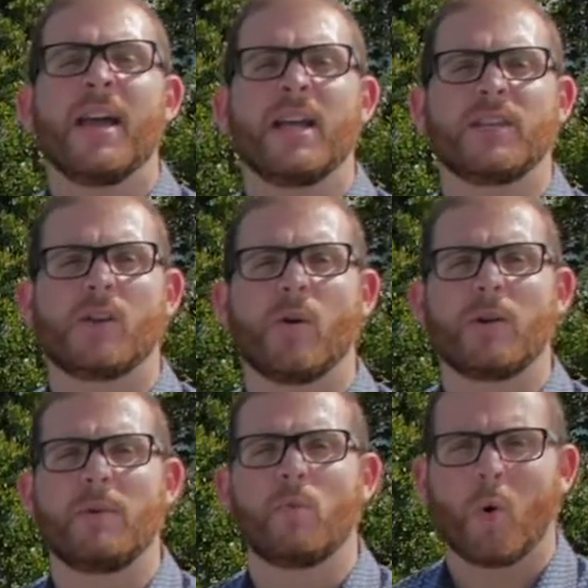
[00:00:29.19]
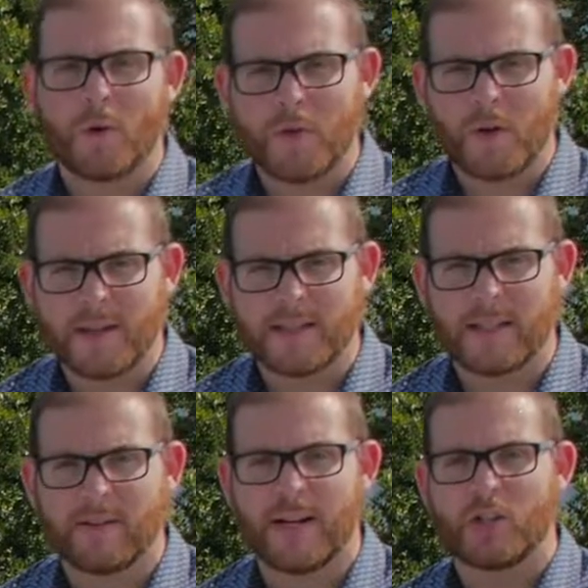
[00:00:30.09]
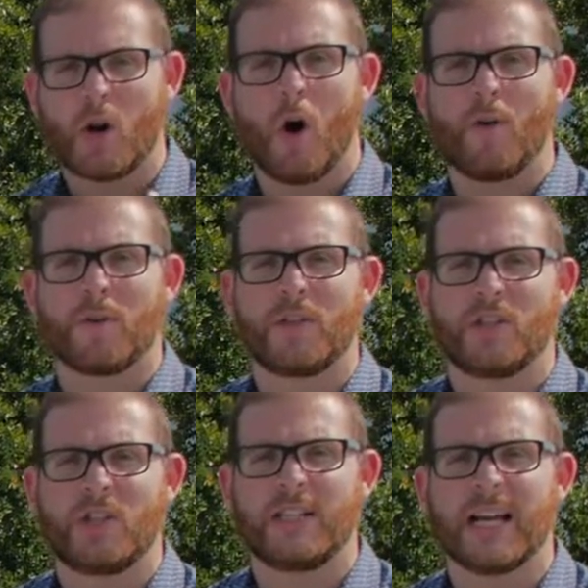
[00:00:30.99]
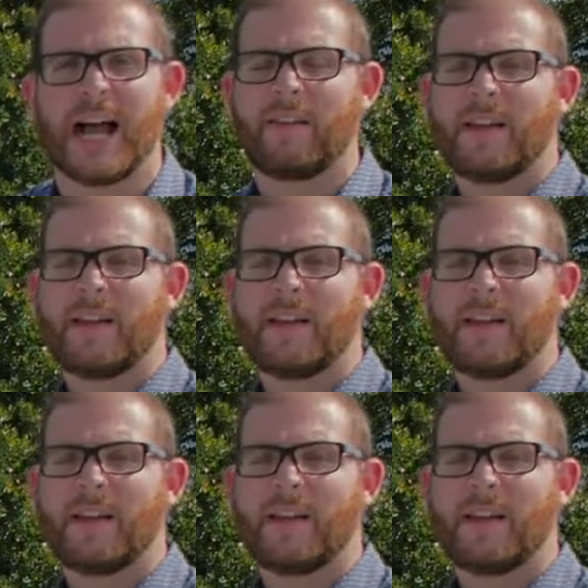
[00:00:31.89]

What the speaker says: is going to be worth your consideration over the GTI.